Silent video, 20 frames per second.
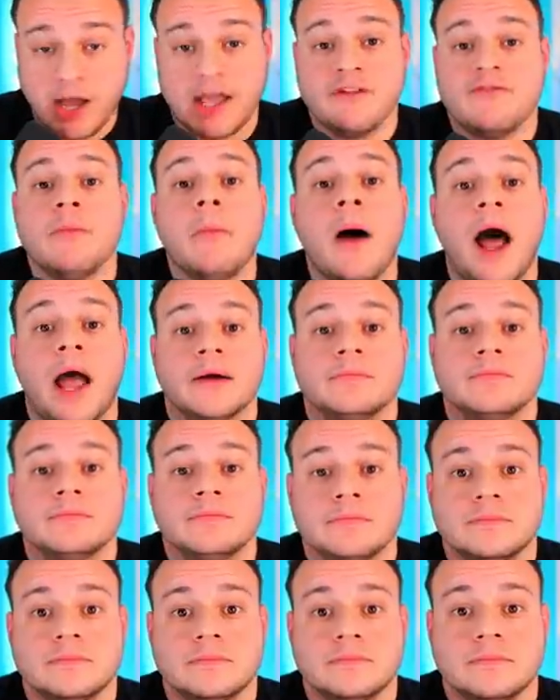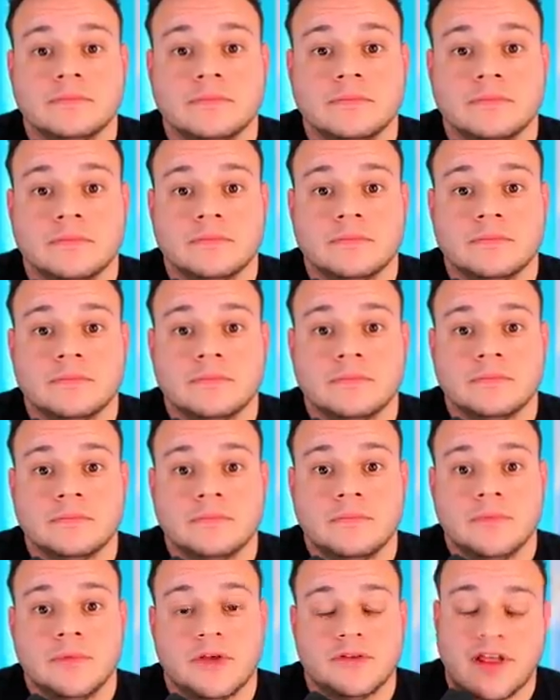I'll give you mine
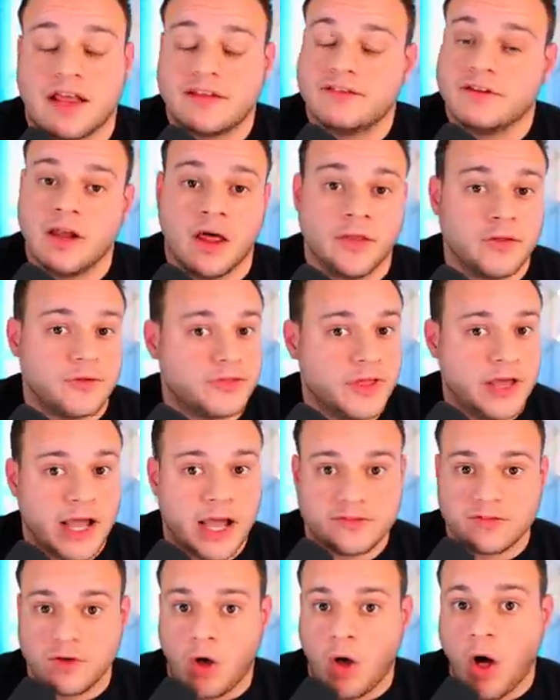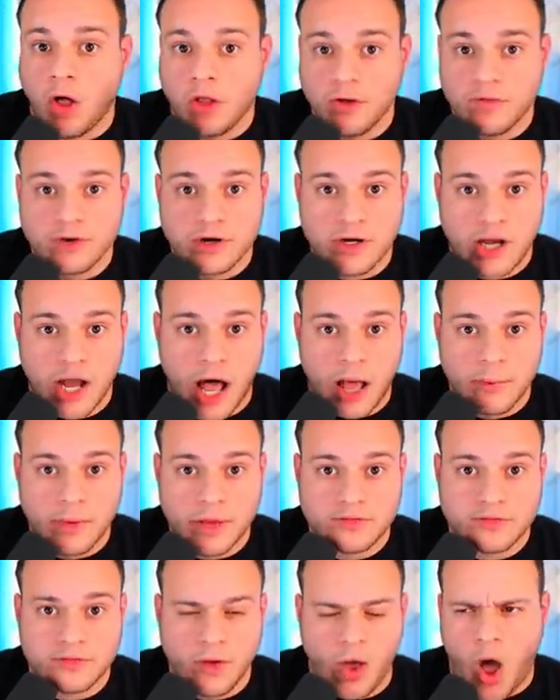because that's another thing I saw all over the
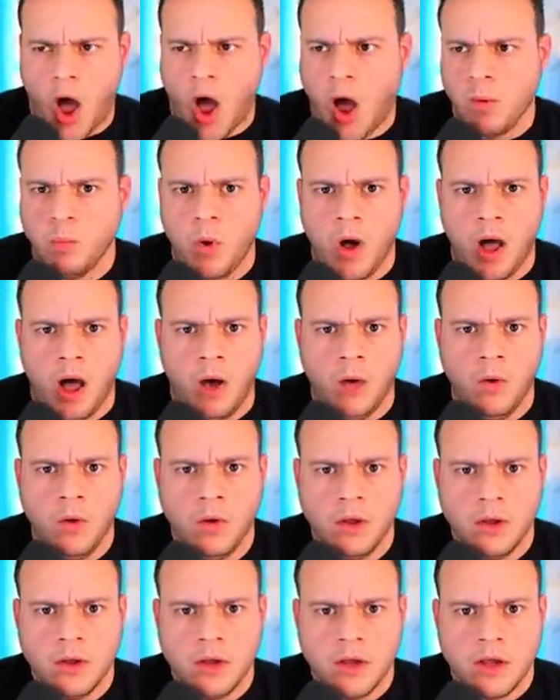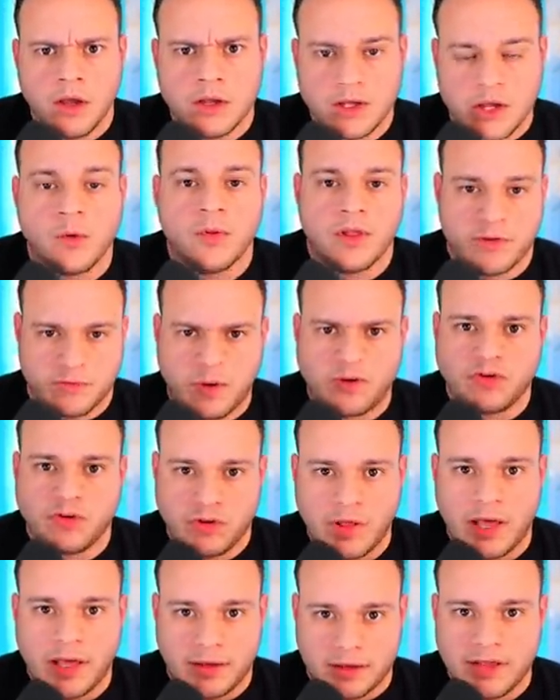comments. Oh well, you know,
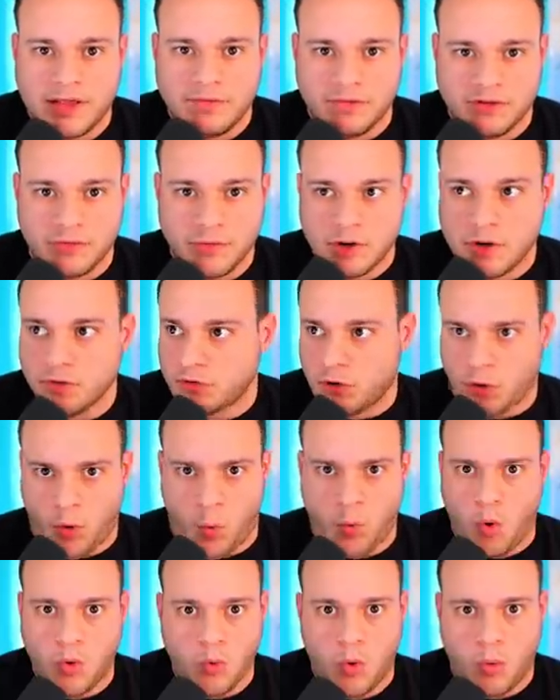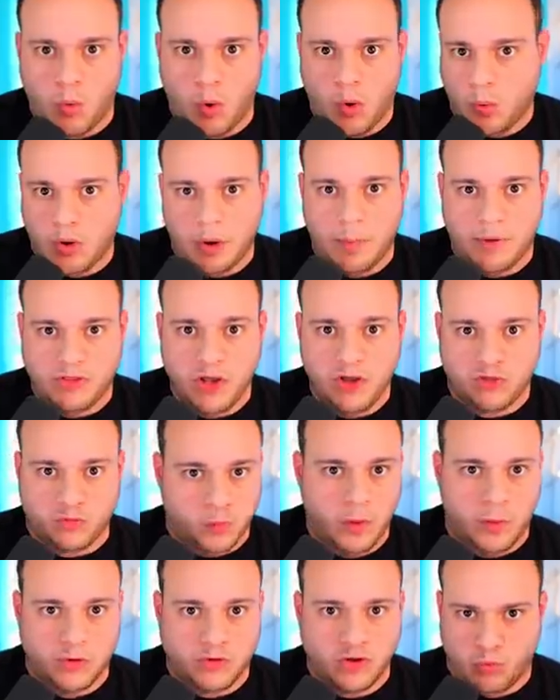especially in like Cleveland's videos, like, oh, whoa, whoa, whoa, what about
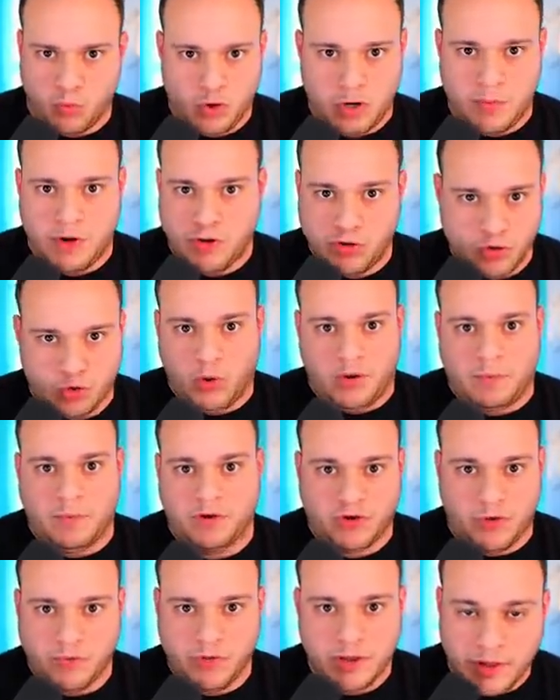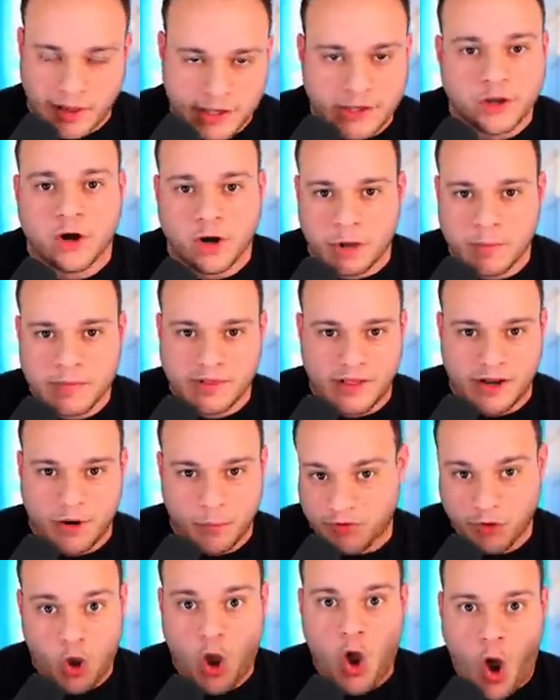this? What about this? What do you mean? You quick mix everything? Like, you know what I mean?
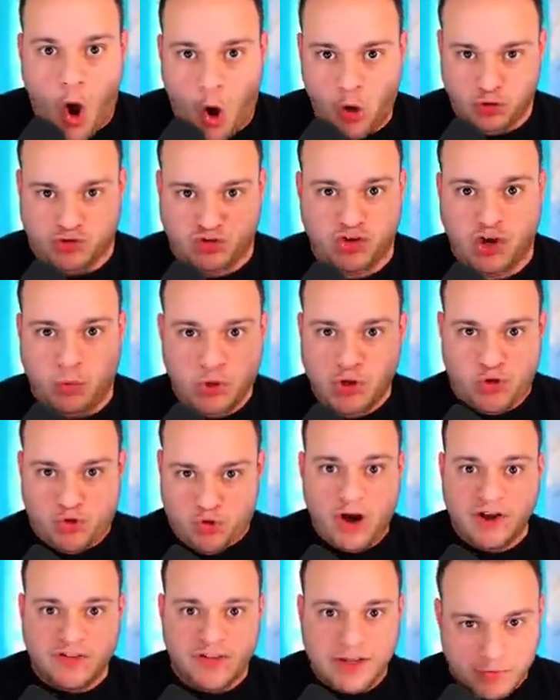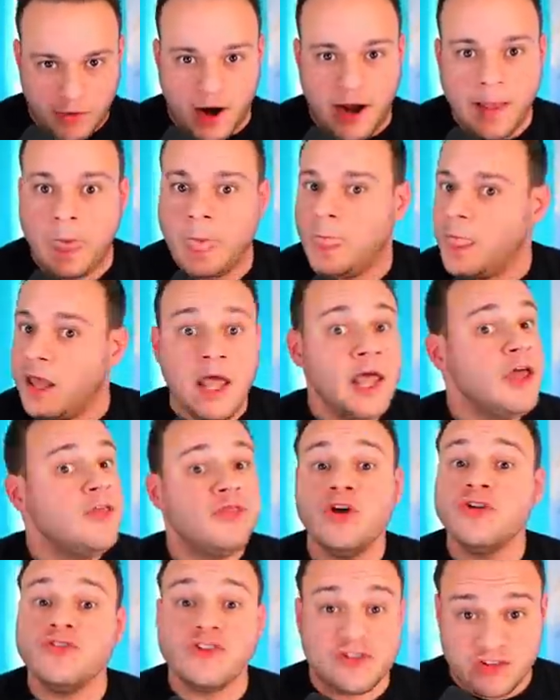Like everybody's, holy shit, what are you crazy? Right?
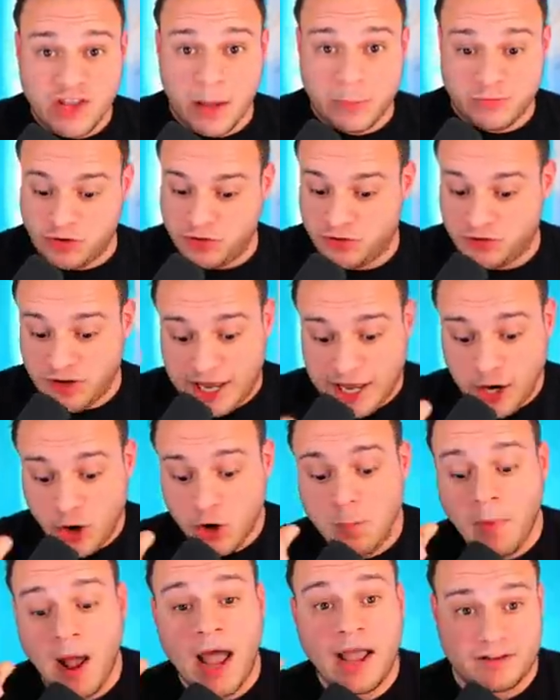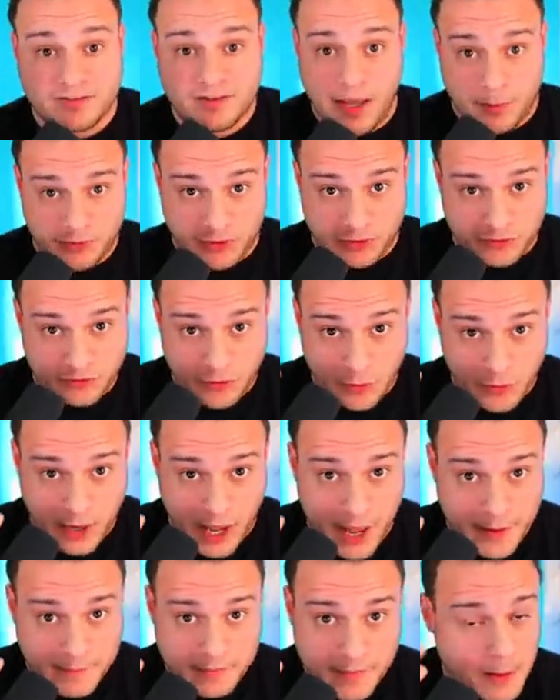There's exceptions. Here are my exceptions,
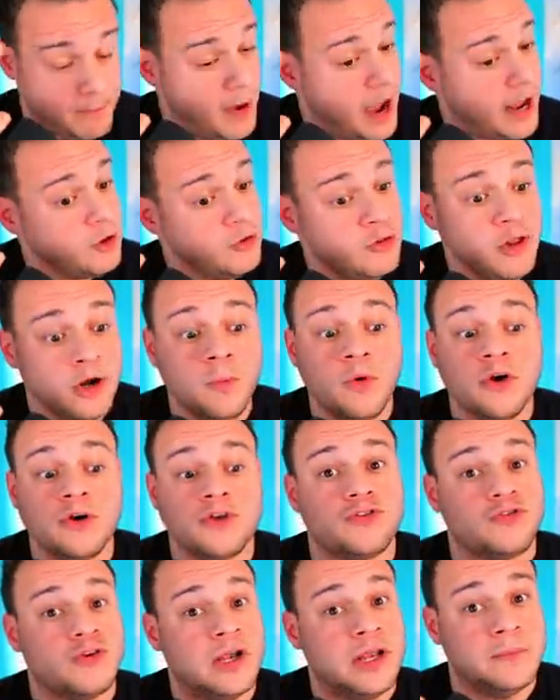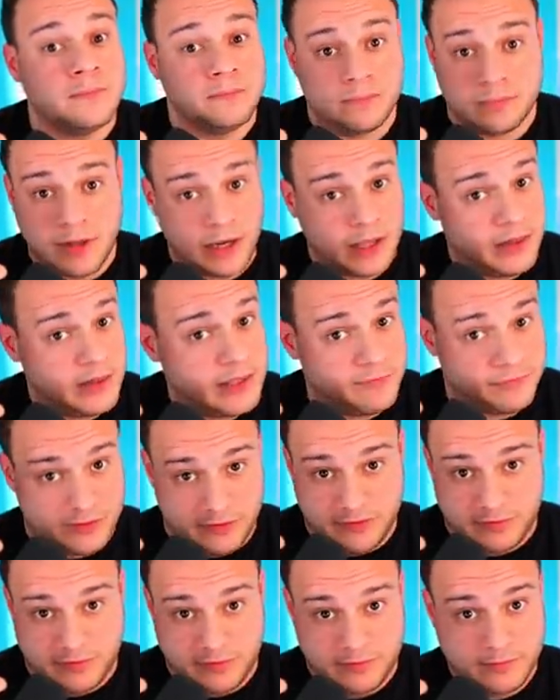okay? And mine are a little more extreme than
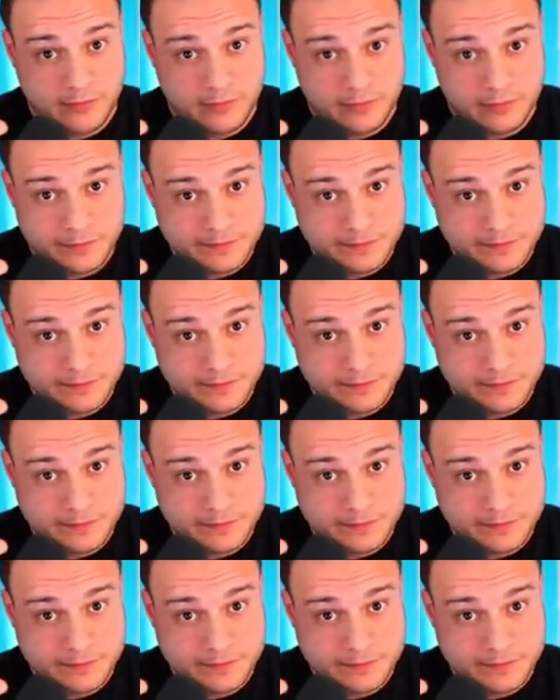Cleveland's.